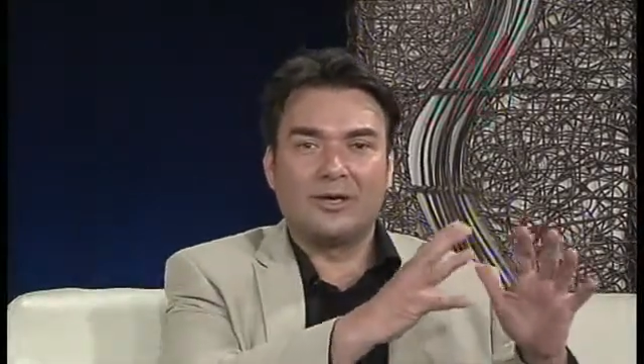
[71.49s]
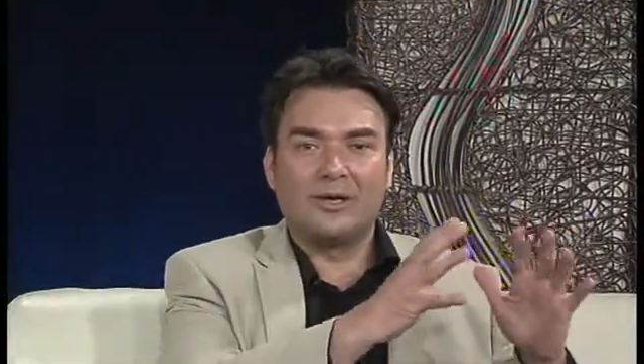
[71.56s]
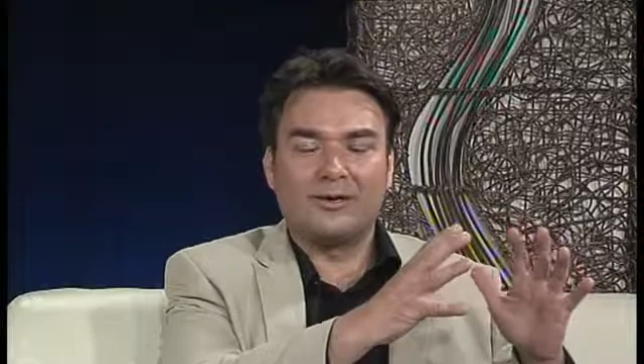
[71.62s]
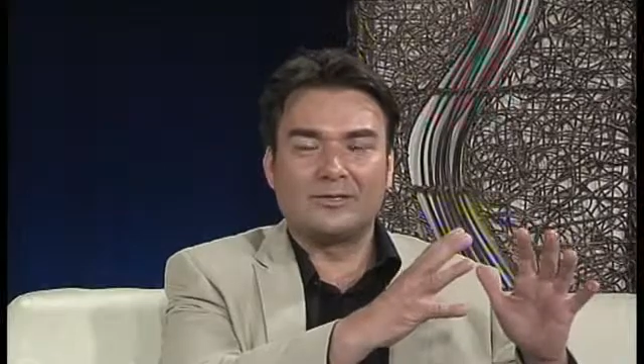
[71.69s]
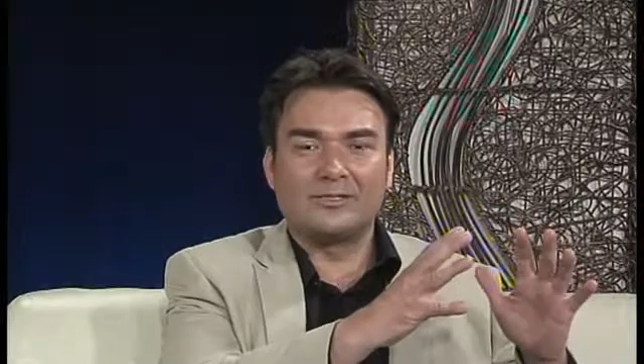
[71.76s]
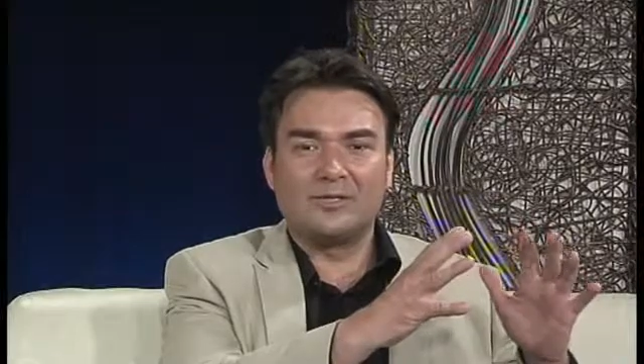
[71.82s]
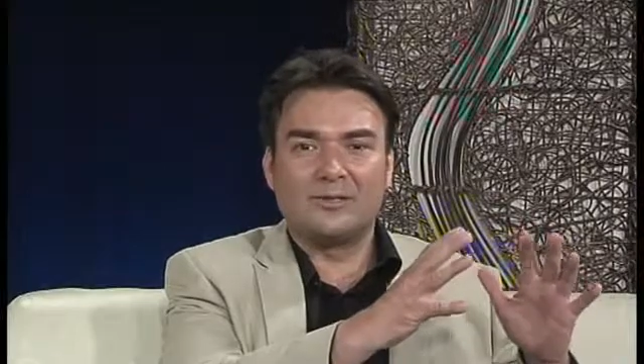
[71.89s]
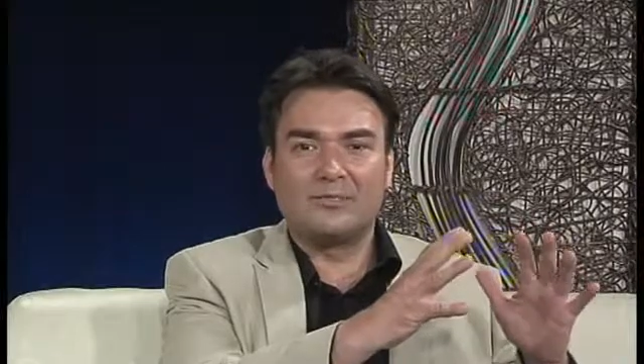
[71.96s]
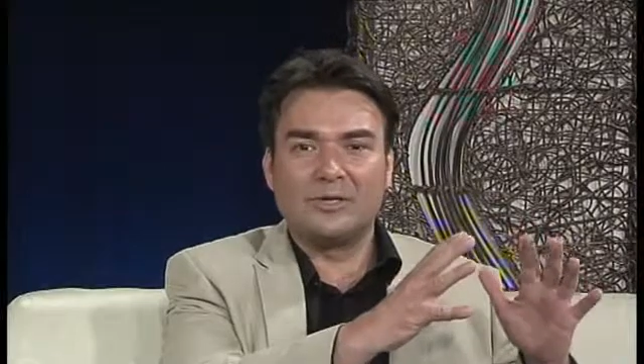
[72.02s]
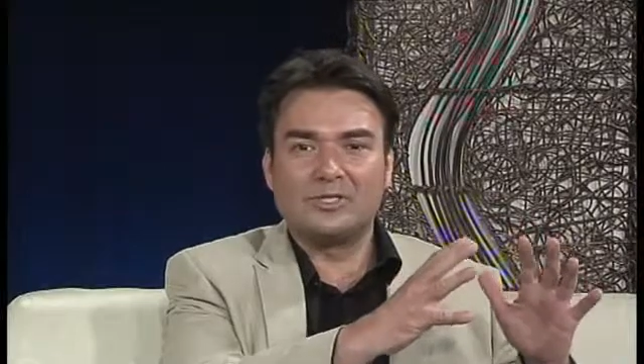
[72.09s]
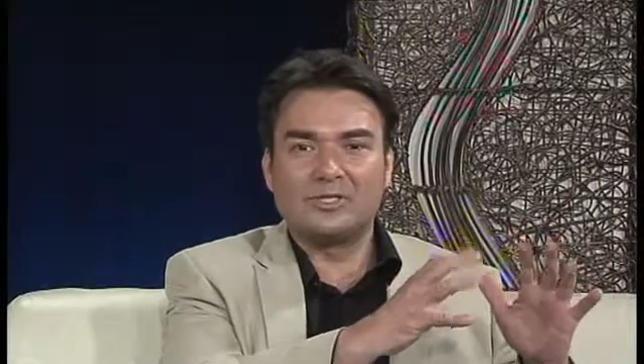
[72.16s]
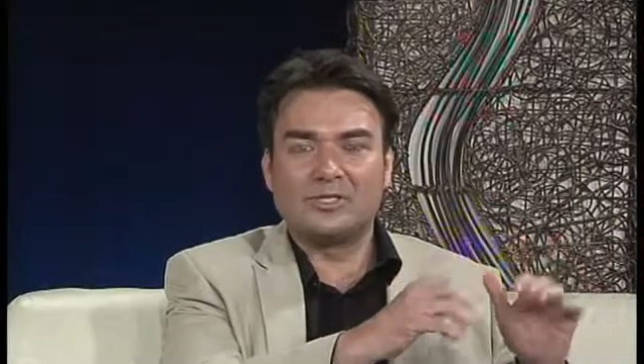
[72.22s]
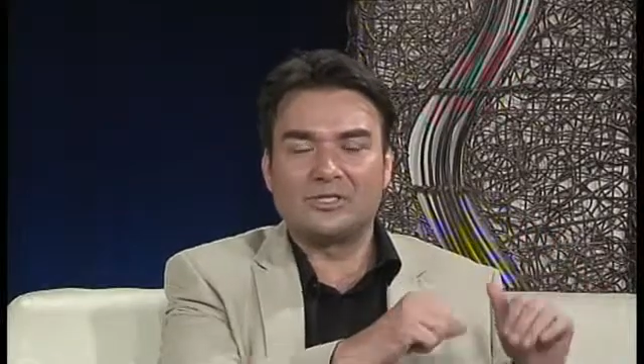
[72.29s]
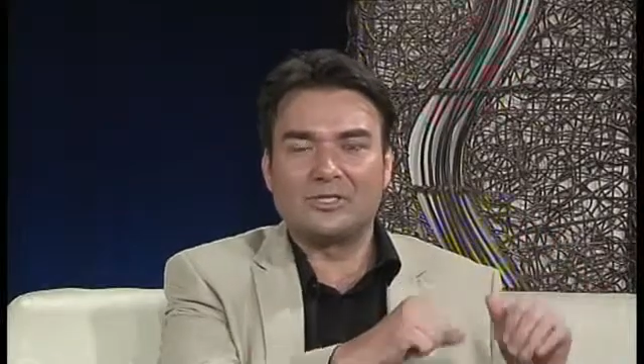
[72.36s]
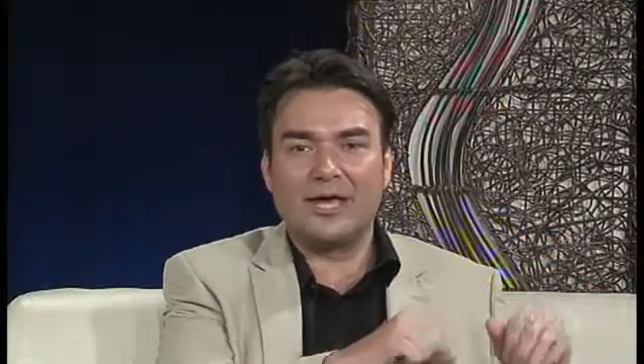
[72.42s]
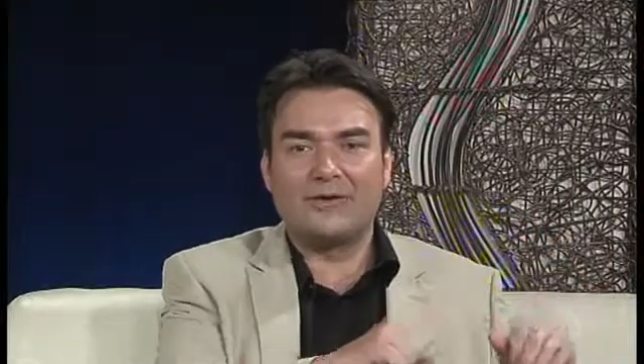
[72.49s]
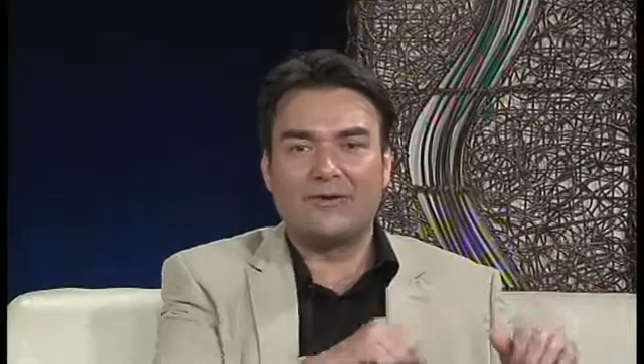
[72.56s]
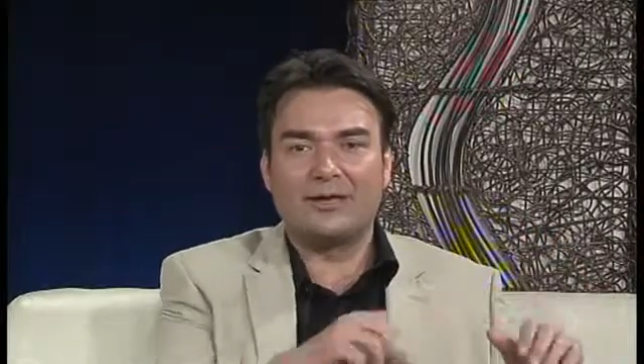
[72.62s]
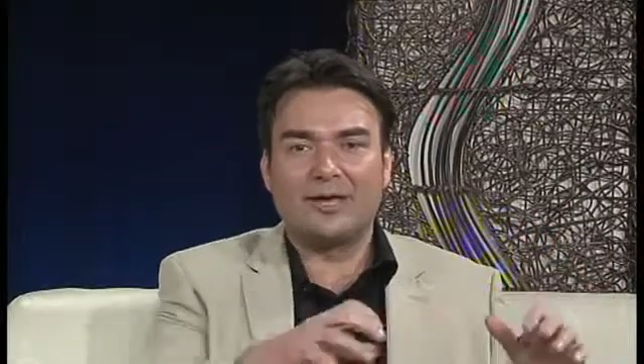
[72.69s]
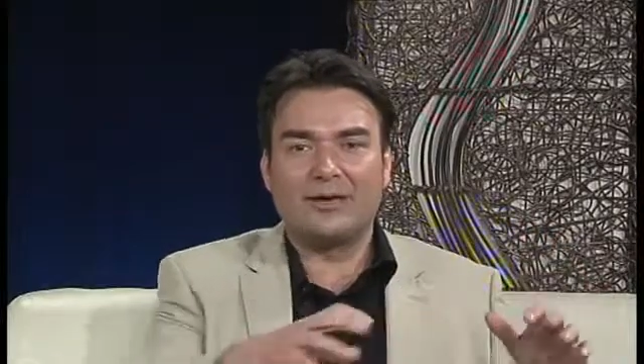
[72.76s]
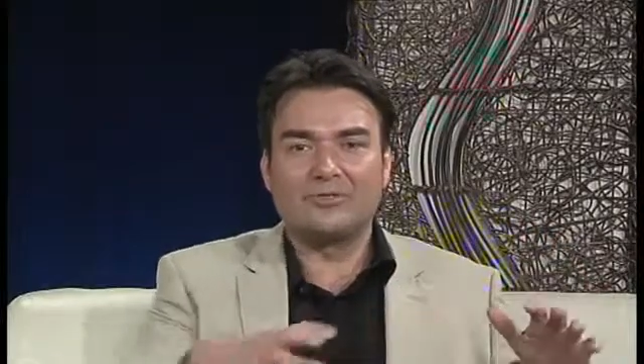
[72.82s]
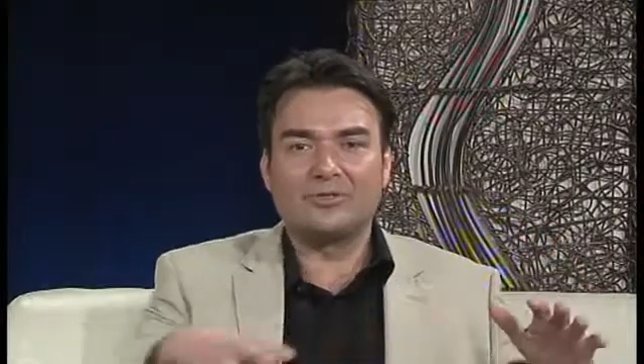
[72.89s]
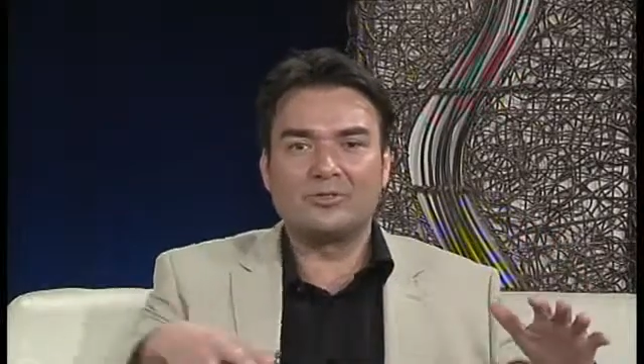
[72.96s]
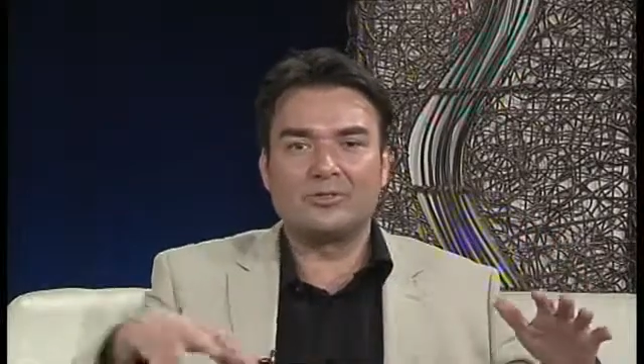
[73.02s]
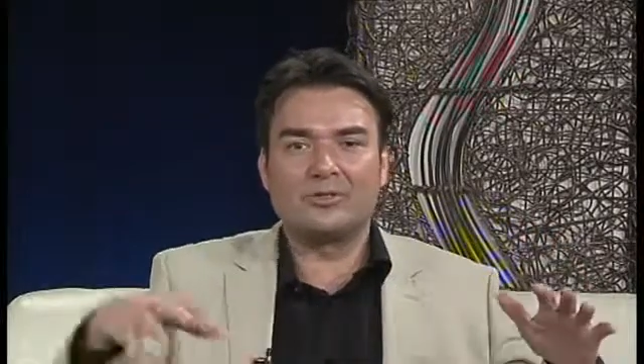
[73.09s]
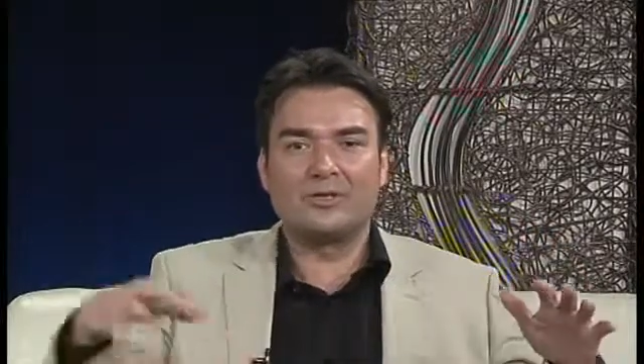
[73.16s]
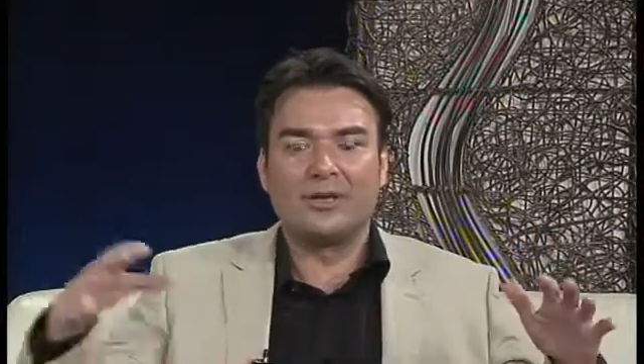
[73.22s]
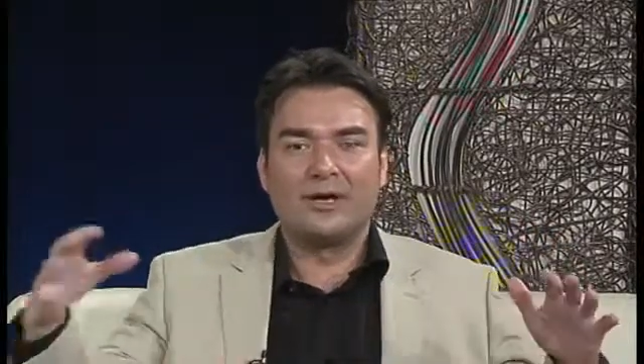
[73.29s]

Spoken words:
house on the beach in Sandringham to